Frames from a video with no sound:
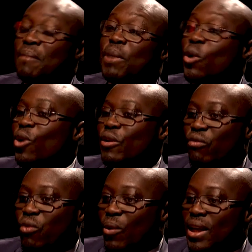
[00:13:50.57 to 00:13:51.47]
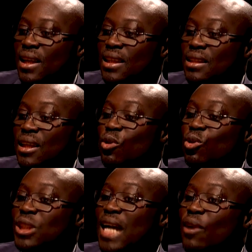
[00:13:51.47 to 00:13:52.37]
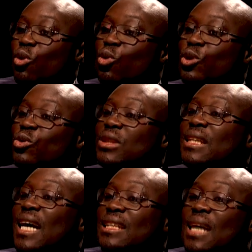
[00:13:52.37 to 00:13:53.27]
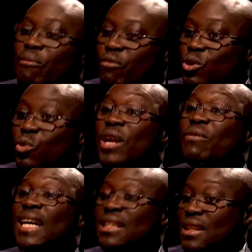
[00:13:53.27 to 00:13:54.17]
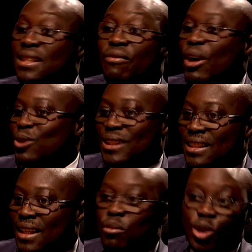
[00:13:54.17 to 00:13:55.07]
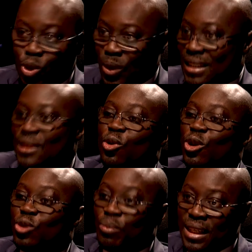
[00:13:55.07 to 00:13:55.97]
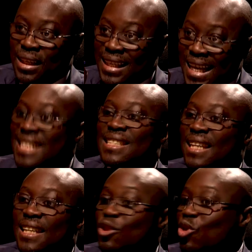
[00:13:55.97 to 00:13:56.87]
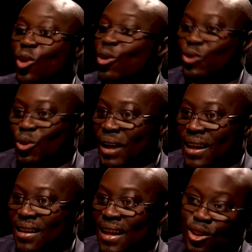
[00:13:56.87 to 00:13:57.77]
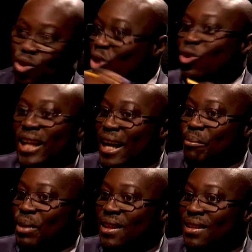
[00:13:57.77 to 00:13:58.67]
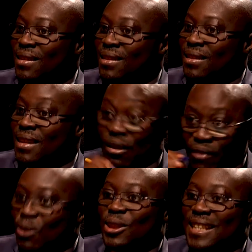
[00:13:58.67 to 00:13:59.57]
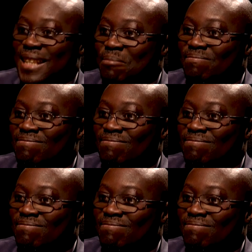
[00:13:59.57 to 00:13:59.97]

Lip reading: But going forward, telcos are not going to deduct upfront. Whatever it is, the value is the same. You are still going to be, the incidence is on the consumer. It is not on the company. The value is the same.